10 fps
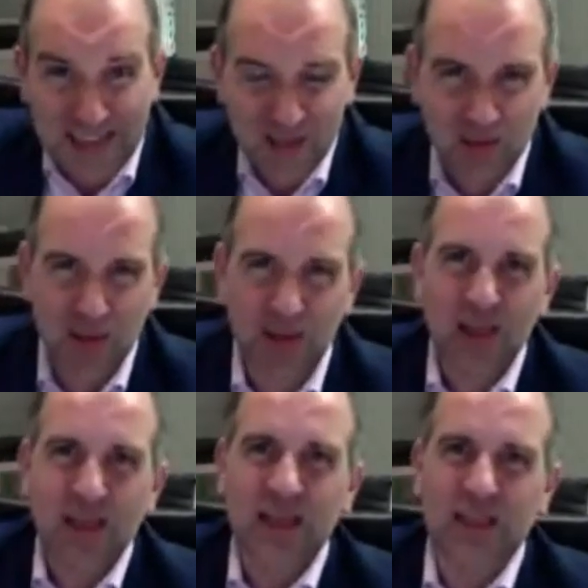PDS or something,
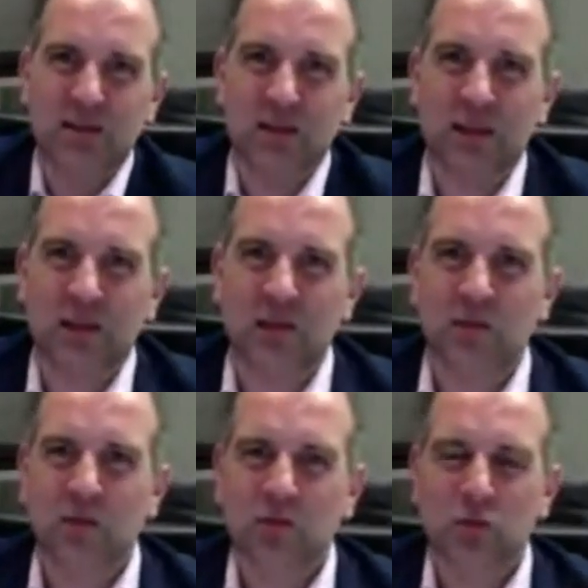is something that
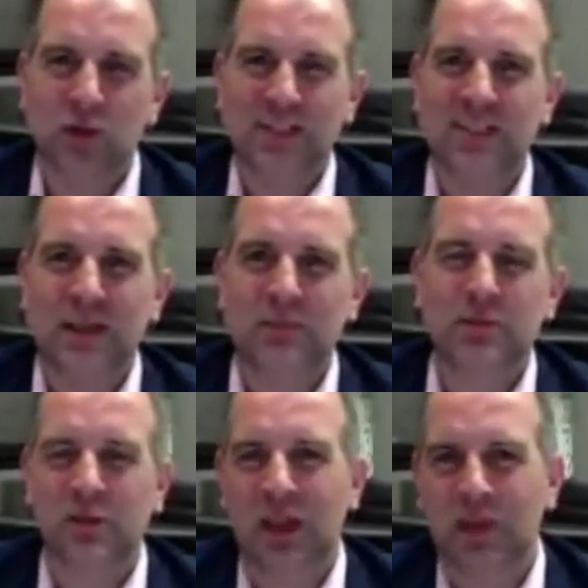you use quite deep.
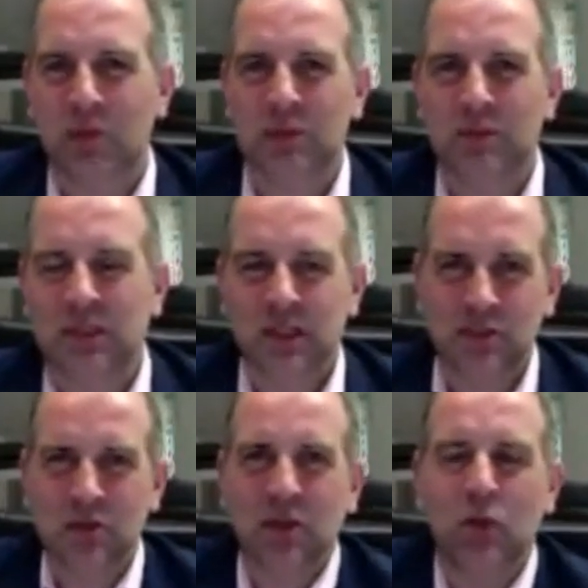So again, with tummy
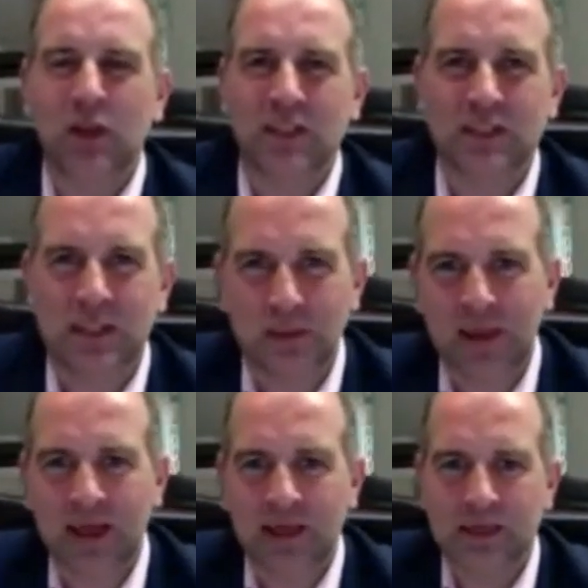tucks, you get quite deep
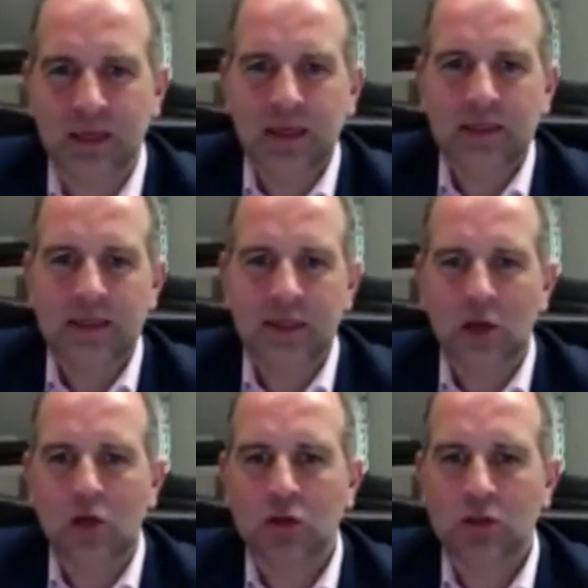layers. It takes
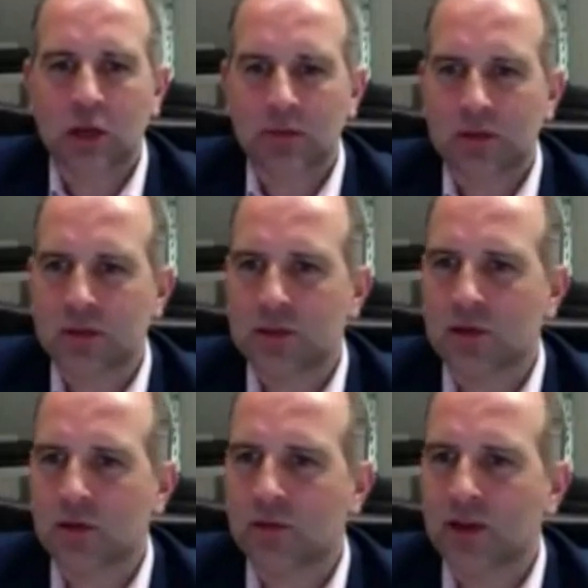a long time to
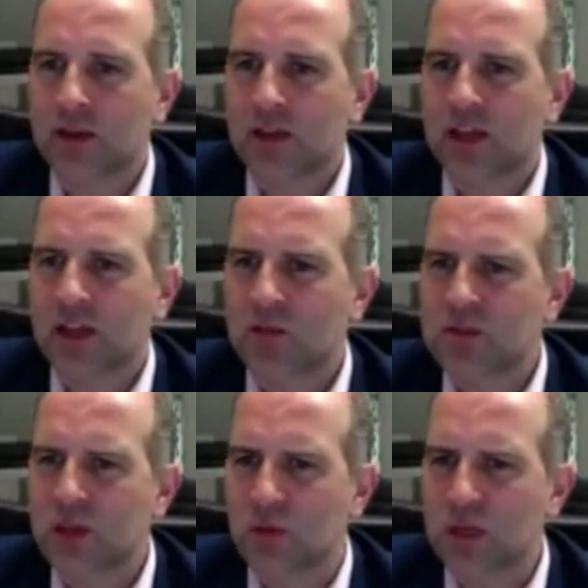dissolve. Hello,
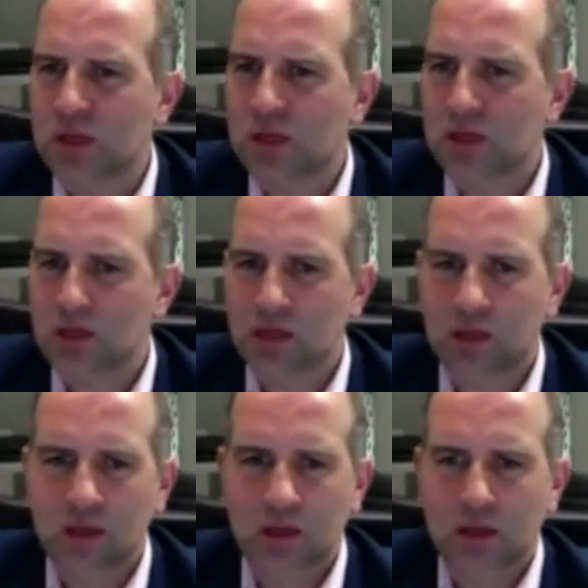Zoe.
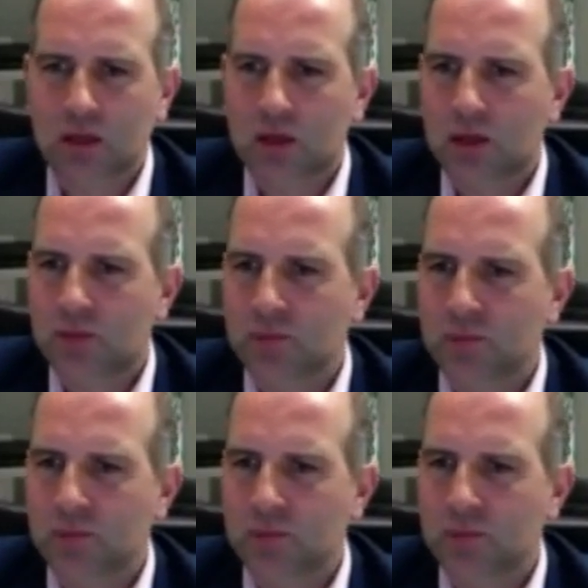Hi,